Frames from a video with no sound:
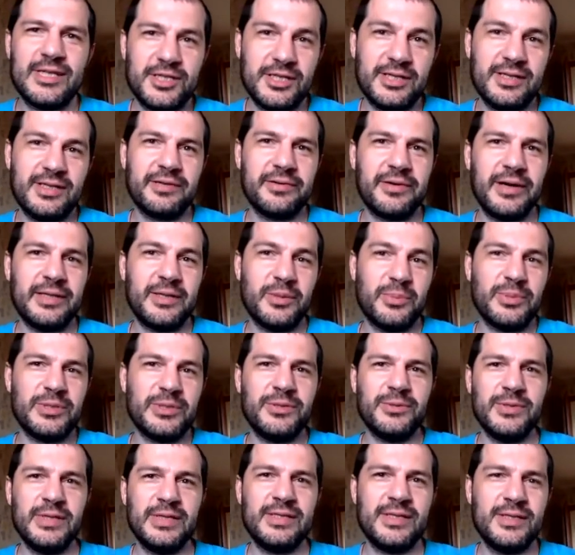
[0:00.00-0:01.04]
a great
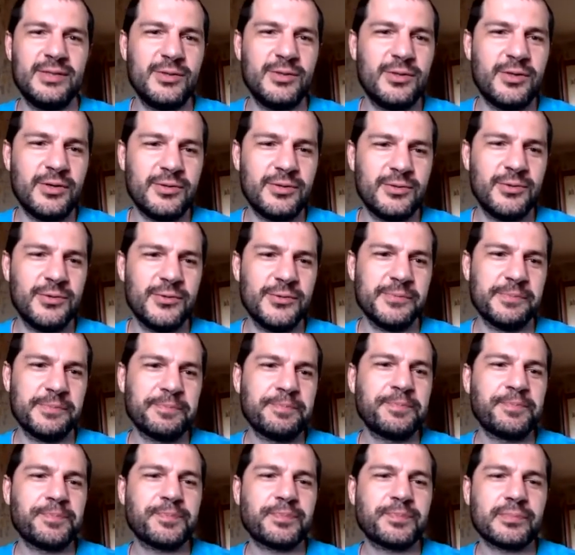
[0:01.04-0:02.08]
opportunity to talk to you.
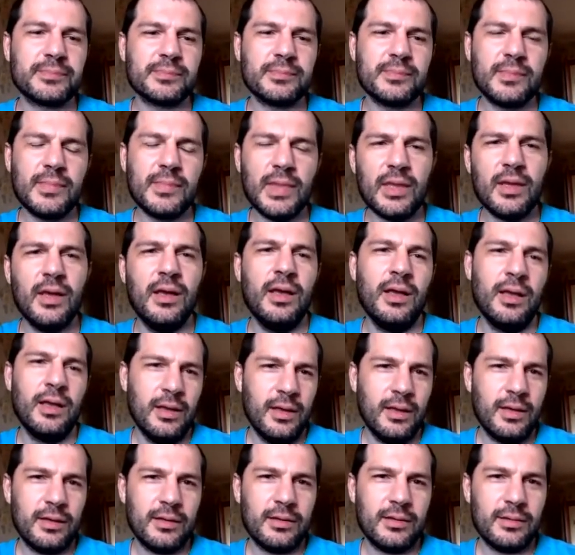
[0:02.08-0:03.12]

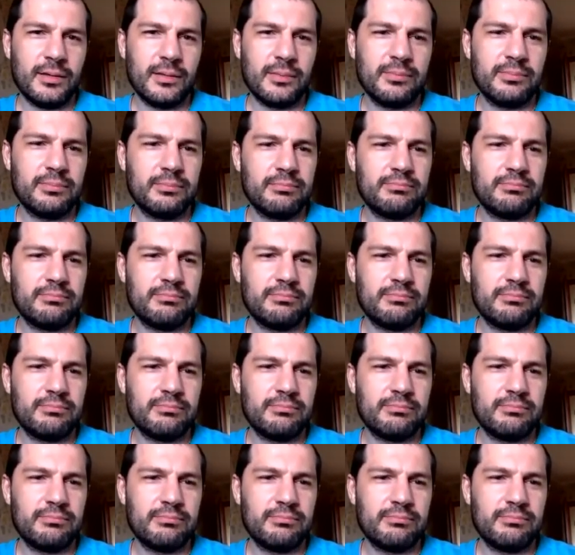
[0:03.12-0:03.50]
Uh,